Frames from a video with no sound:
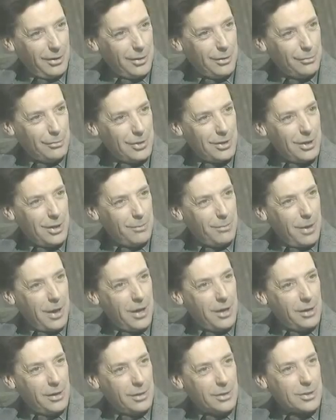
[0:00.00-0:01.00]
You did it
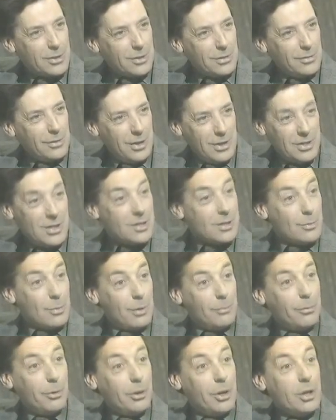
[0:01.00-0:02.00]
by, as he said at
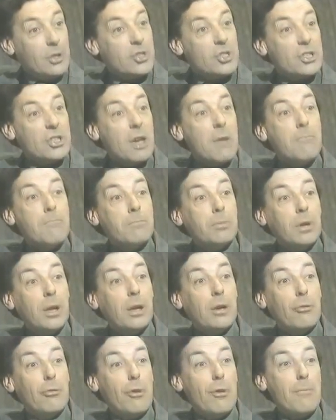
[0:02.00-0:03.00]
one point,
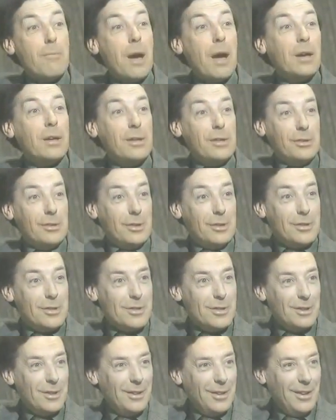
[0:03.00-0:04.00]
assembling
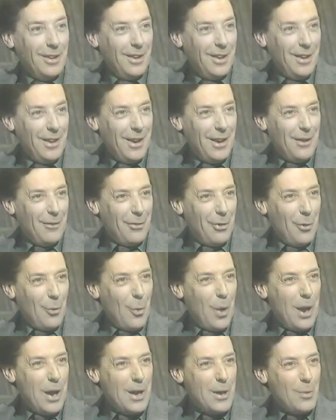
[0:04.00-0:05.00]
reminders of the
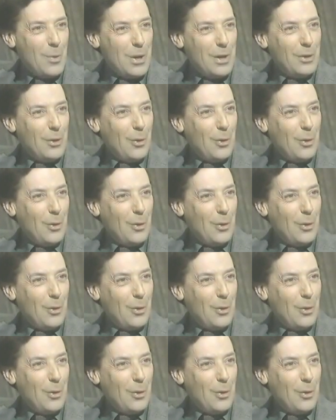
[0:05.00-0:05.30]
way we